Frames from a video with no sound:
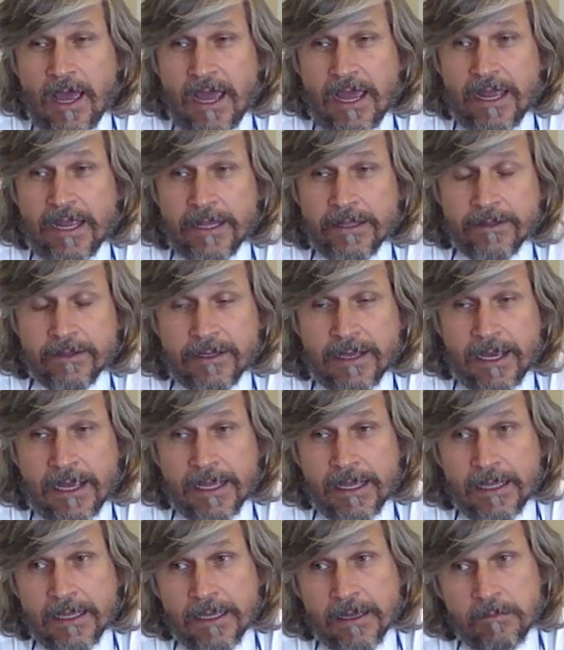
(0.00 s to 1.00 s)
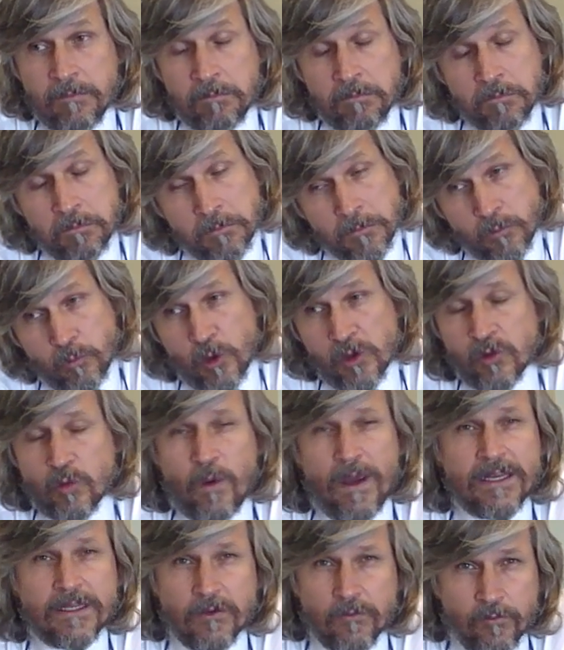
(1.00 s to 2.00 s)
And I was
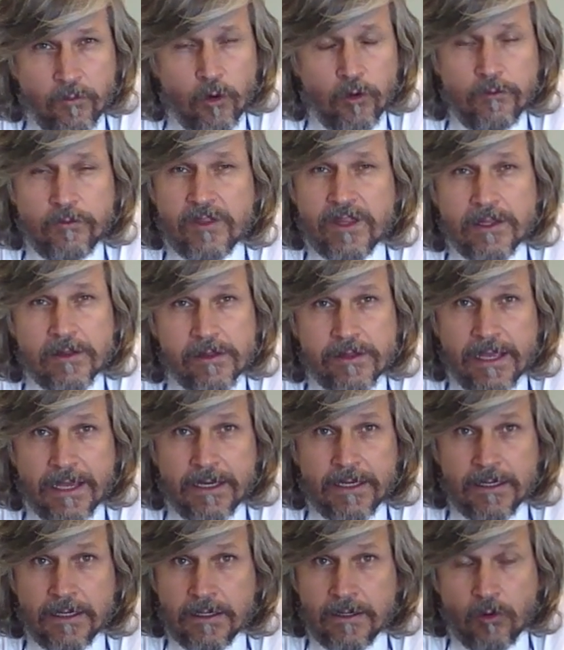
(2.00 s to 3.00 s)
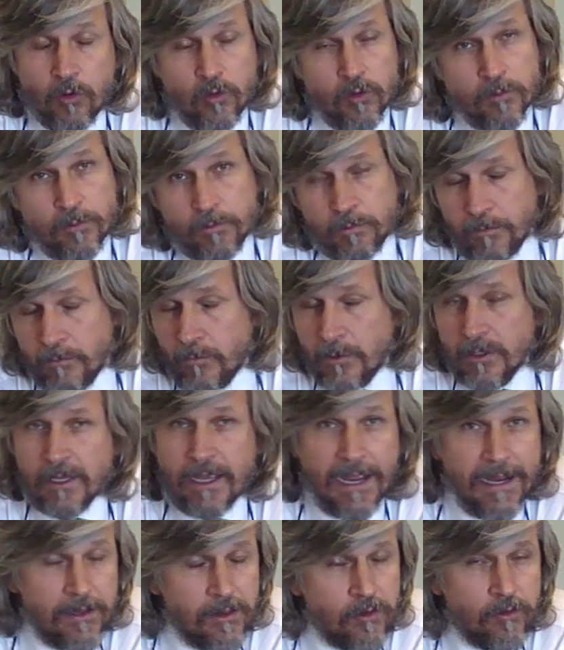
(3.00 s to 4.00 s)
quite involved since then in all
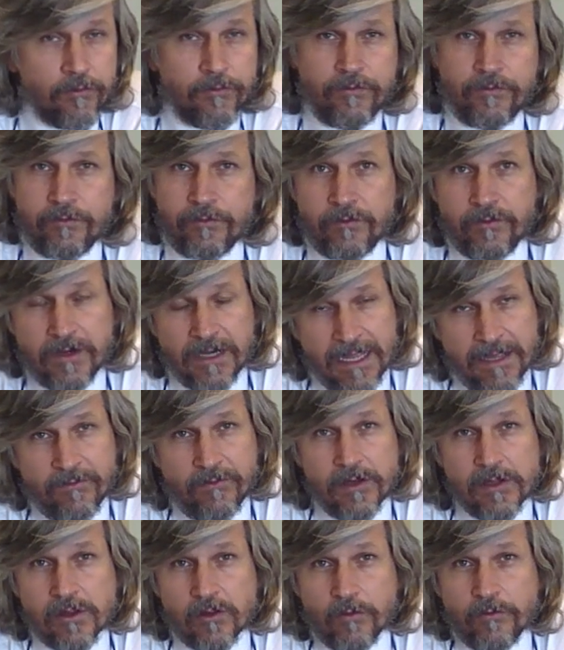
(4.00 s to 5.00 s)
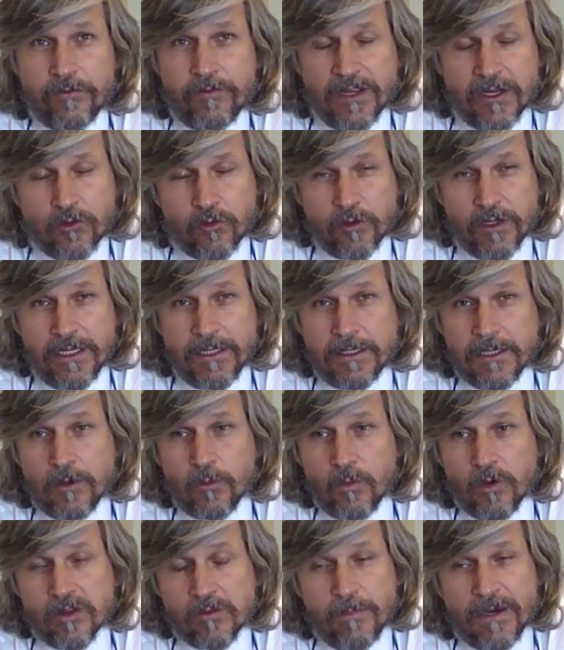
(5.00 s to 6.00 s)
kinds of levels of Fair Trade. I
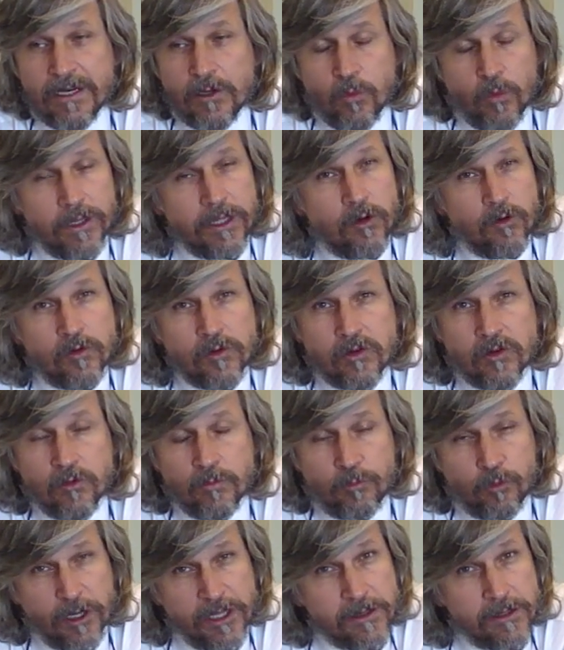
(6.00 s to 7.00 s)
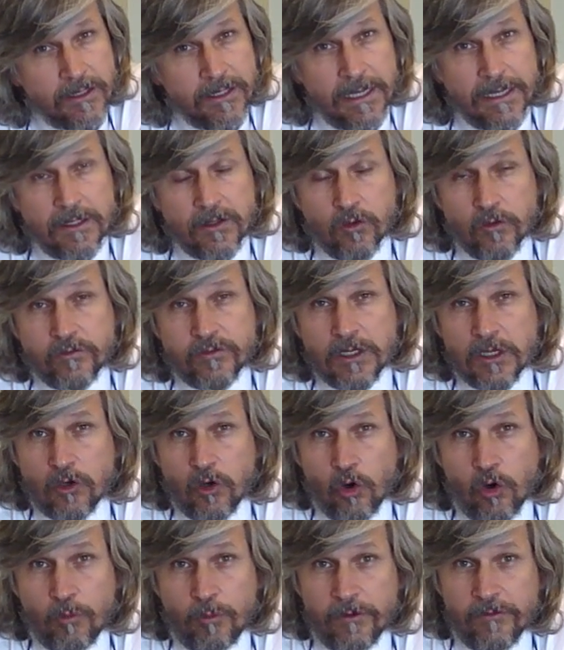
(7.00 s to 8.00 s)
was, by the way, also president of the
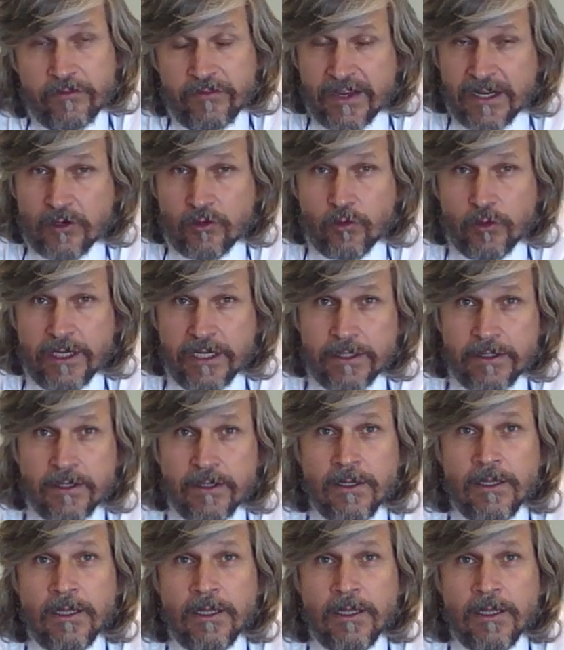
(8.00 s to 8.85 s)
Global Fair Trade